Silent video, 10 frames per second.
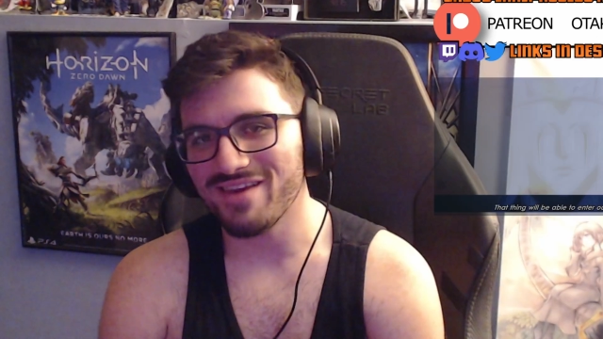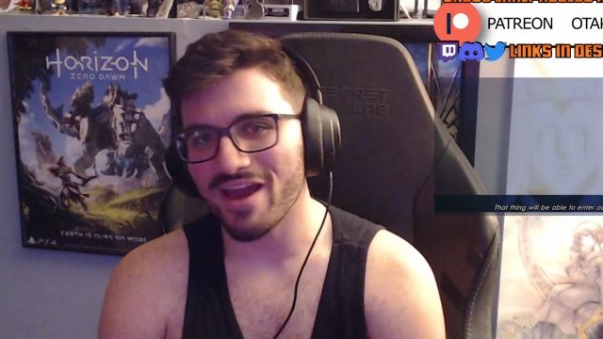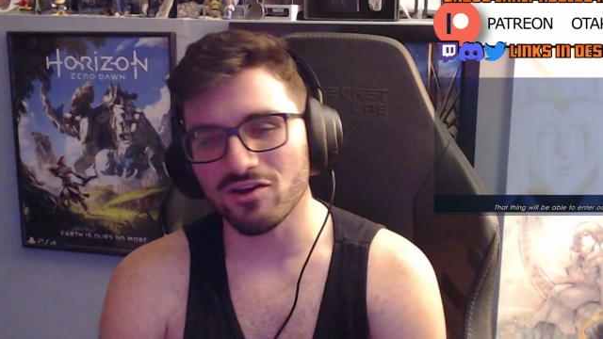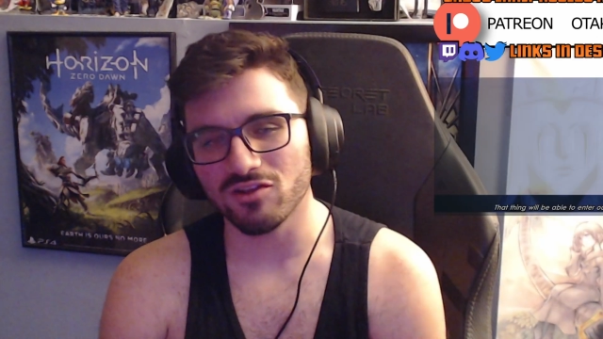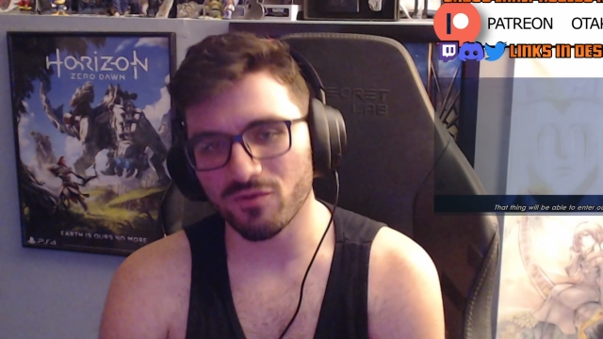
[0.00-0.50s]

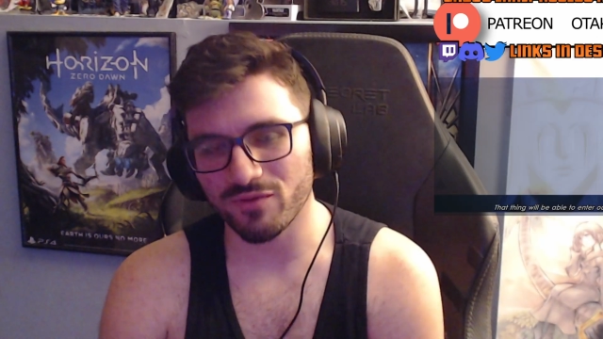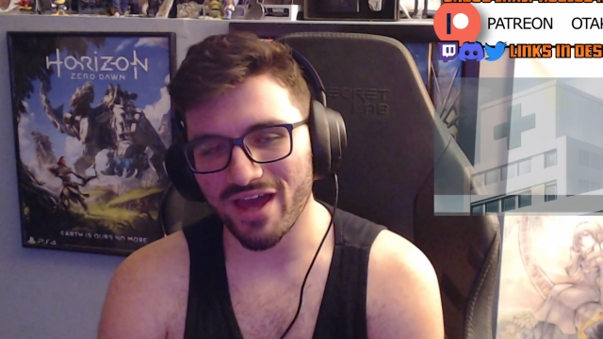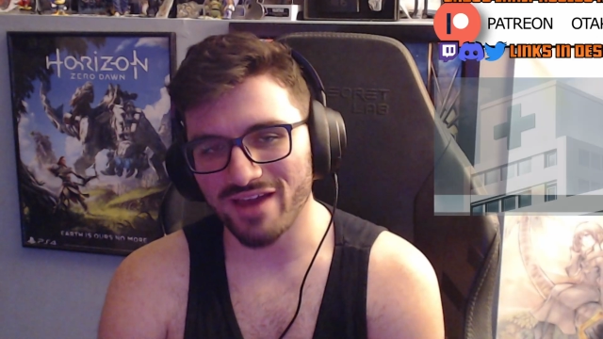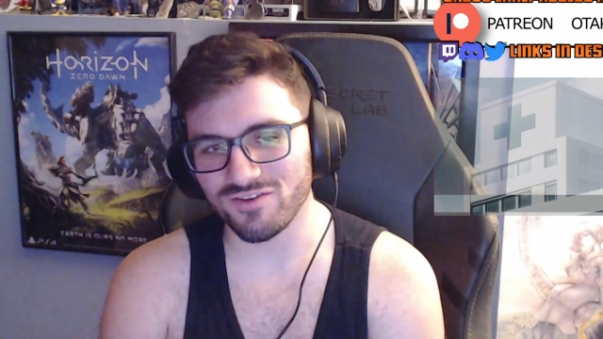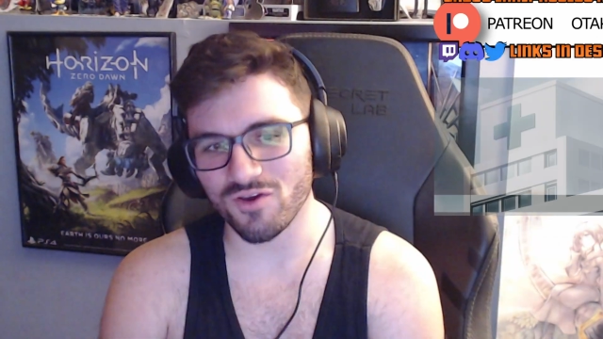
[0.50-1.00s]
good luck with
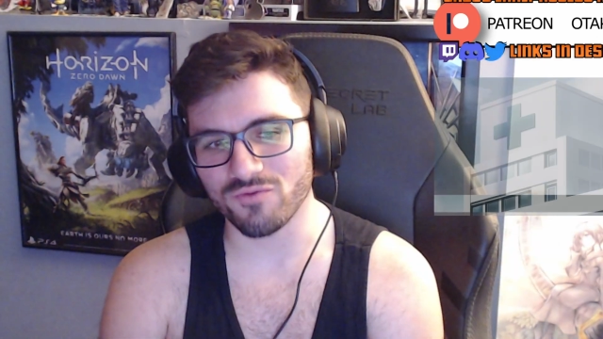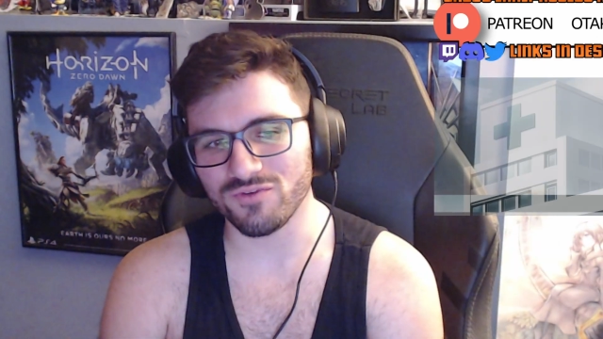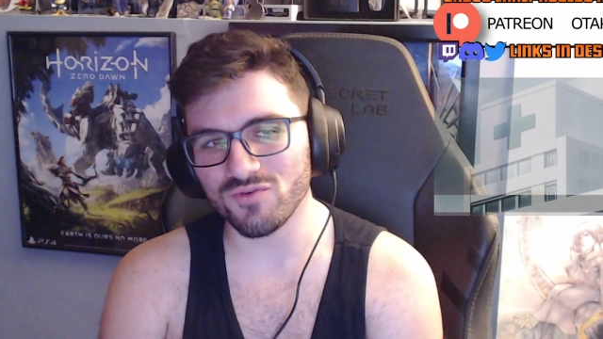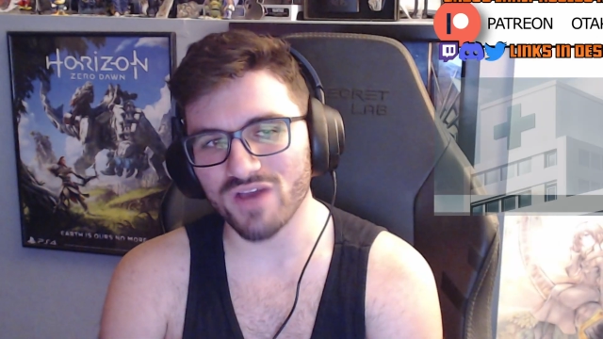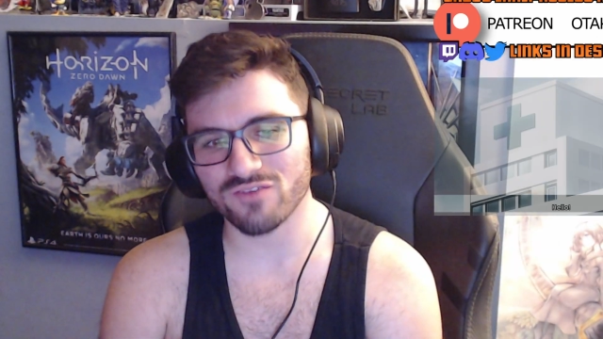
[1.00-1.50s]
that. Yo,
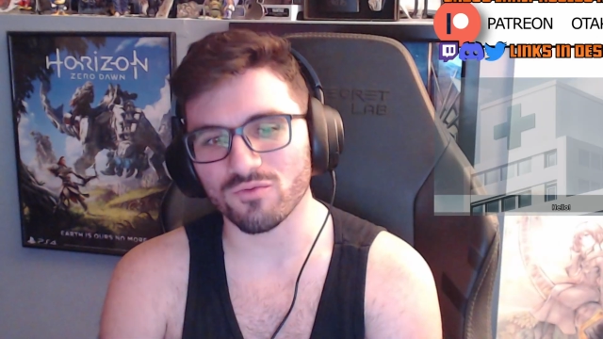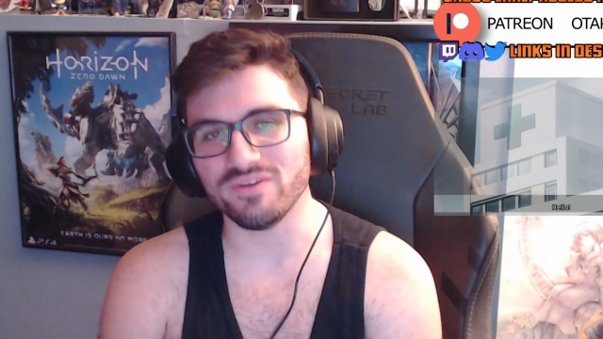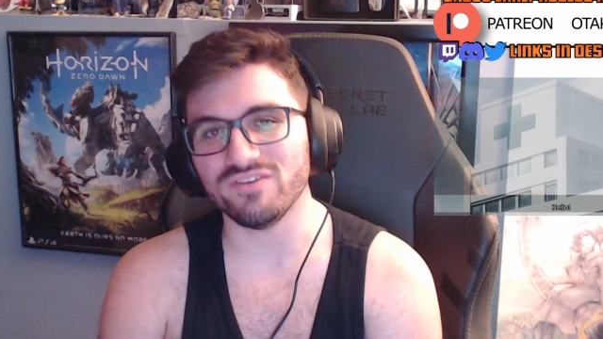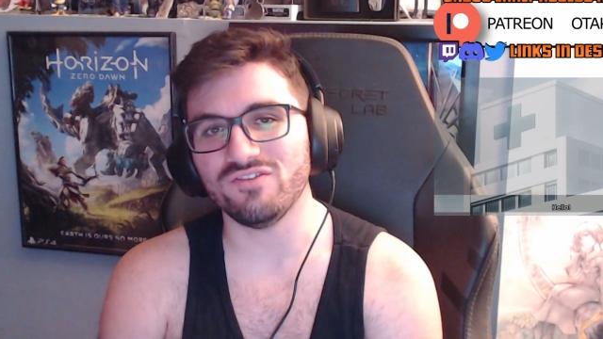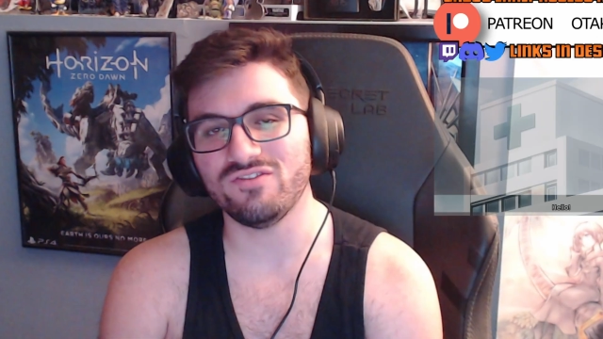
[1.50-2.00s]
you guys will
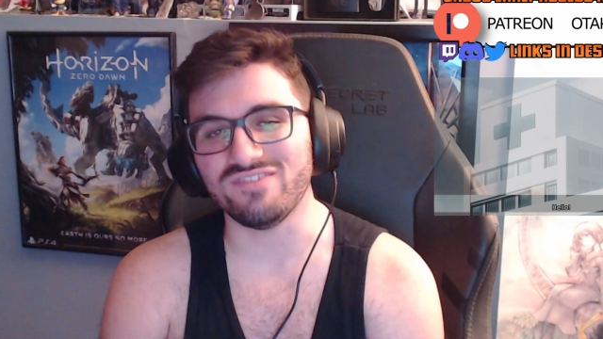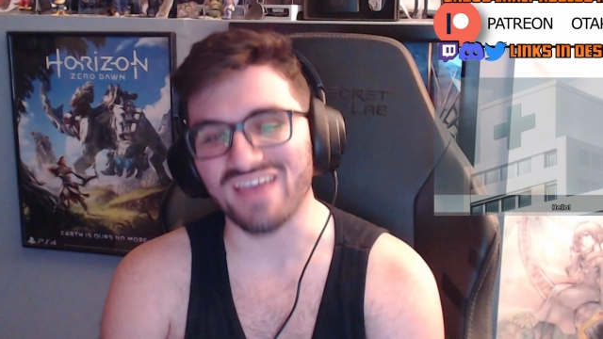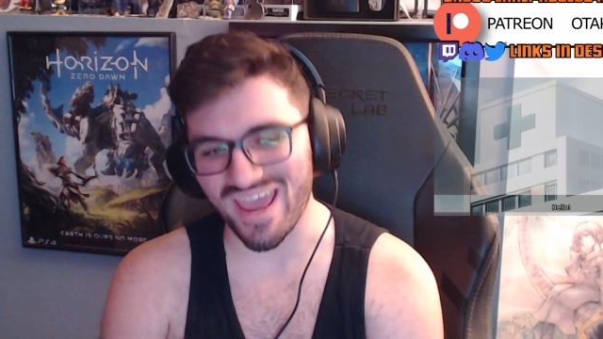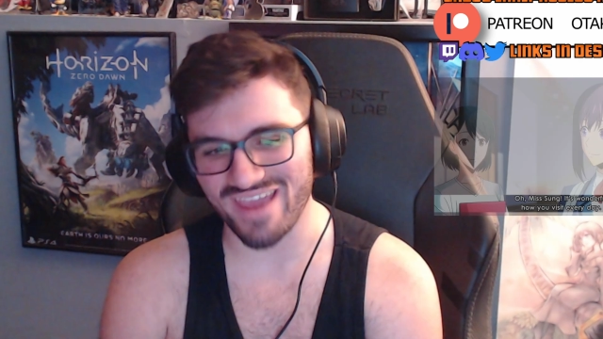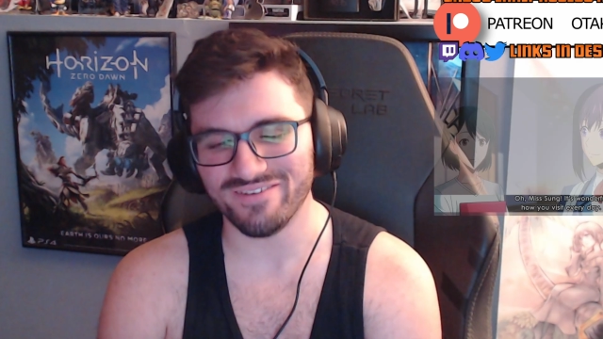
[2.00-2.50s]
be
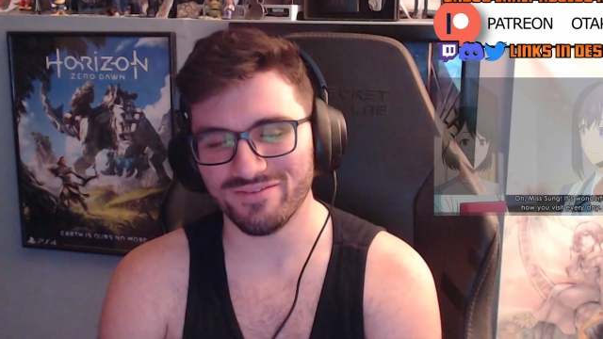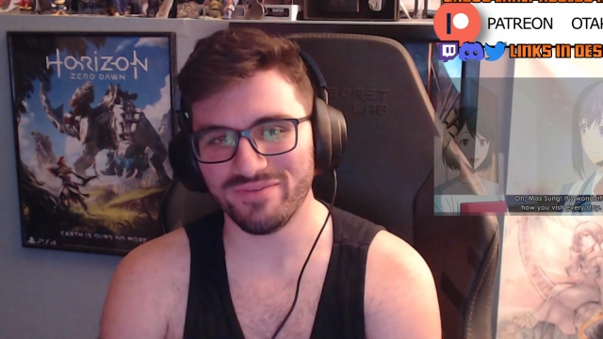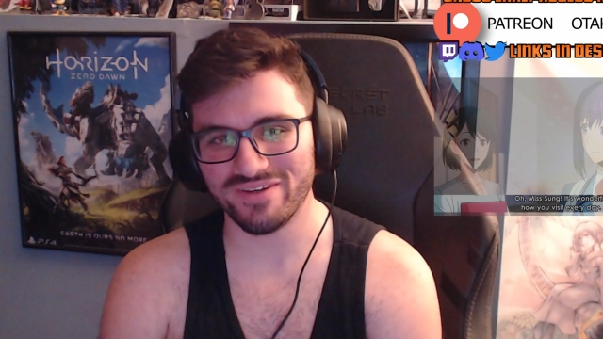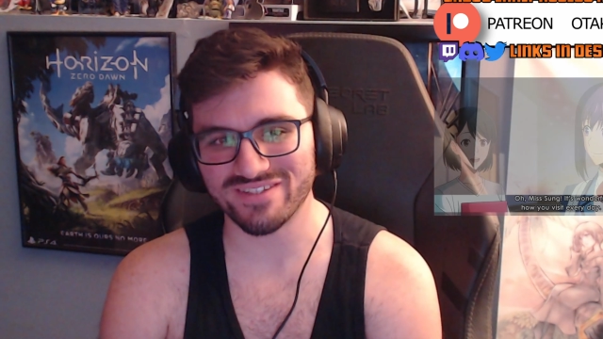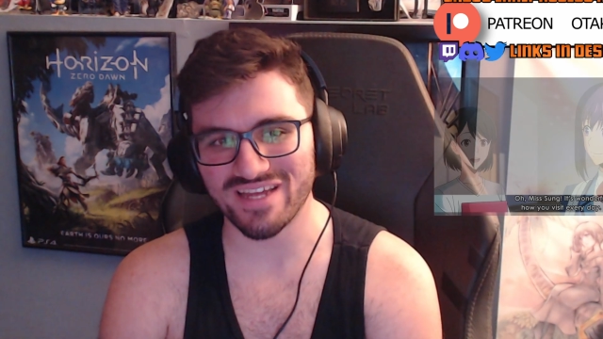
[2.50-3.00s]
dead
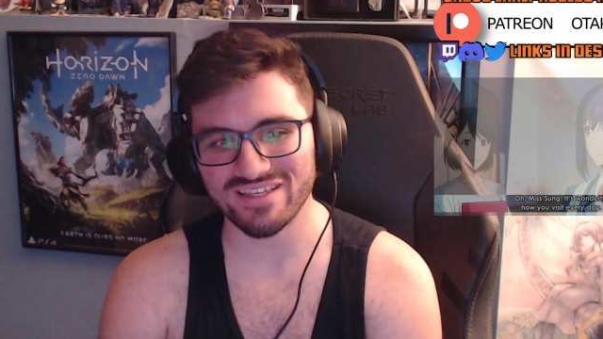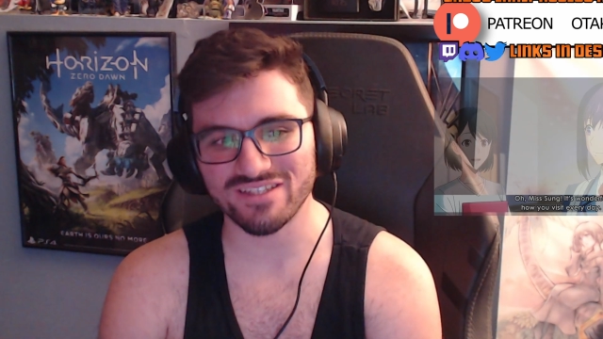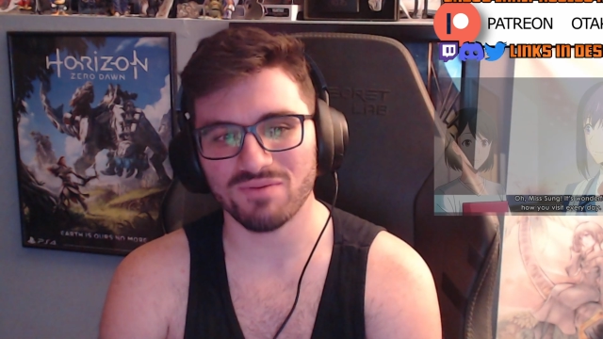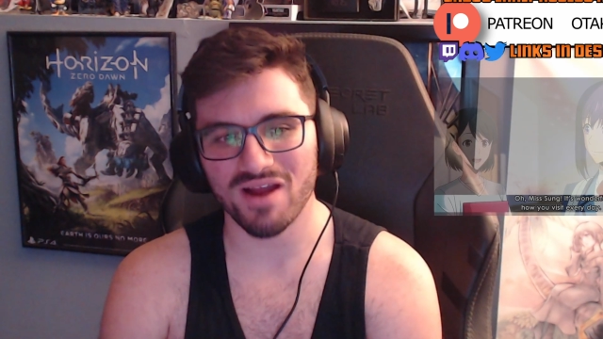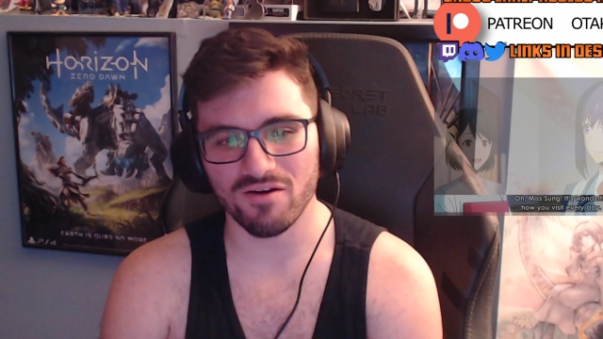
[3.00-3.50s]
because that
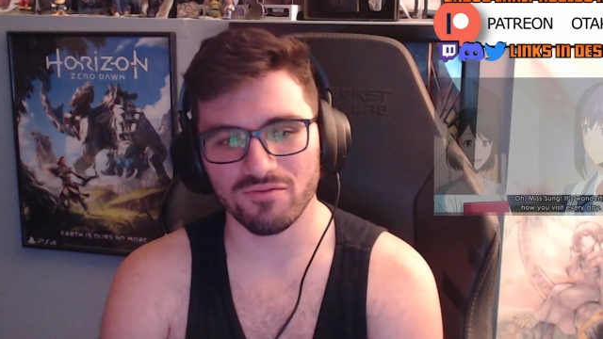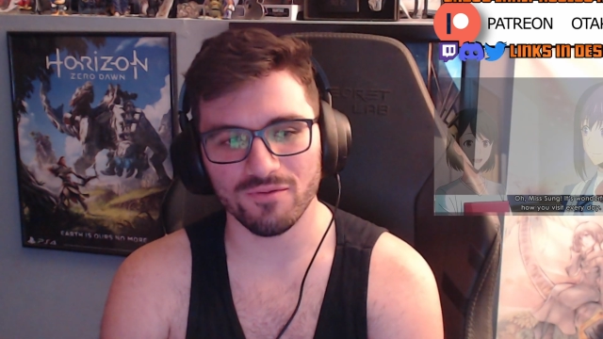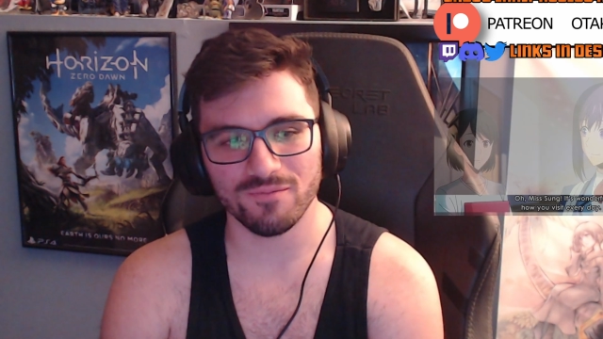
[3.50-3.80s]
thing's powerful.